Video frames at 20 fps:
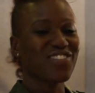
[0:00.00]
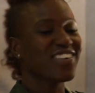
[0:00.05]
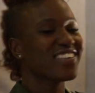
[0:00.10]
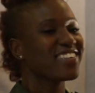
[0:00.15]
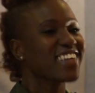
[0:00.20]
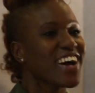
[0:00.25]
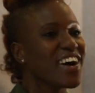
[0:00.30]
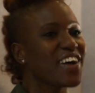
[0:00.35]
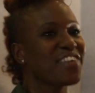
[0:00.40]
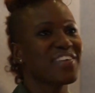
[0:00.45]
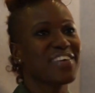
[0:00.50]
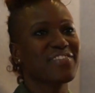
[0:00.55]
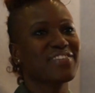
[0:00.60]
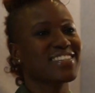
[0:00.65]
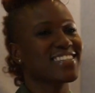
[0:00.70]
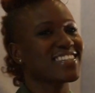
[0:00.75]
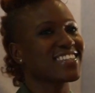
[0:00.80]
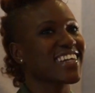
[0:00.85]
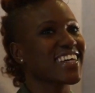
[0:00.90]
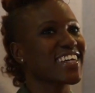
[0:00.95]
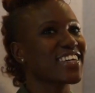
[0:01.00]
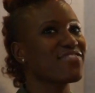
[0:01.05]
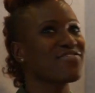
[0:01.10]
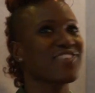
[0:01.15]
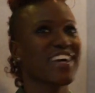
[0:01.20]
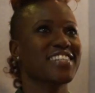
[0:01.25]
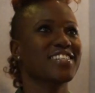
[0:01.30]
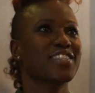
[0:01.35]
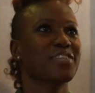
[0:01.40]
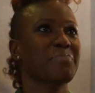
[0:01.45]
Well, now I'm able to like
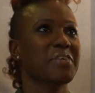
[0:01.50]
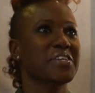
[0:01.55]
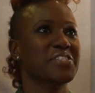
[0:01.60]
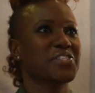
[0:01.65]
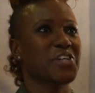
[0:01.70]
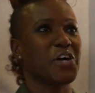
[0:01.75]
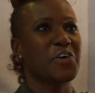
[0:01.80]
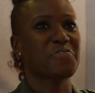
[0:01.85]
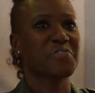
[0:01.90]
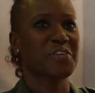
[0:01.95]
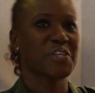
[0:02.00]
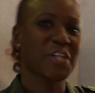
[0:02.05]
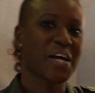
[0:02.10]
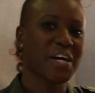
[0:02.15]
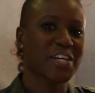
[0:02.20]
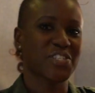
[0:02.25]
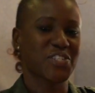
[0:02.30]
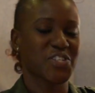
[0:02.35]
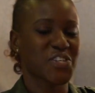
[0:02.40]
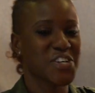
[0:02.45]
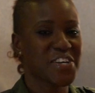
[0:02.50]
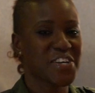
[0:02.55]
invest in my scarf collection.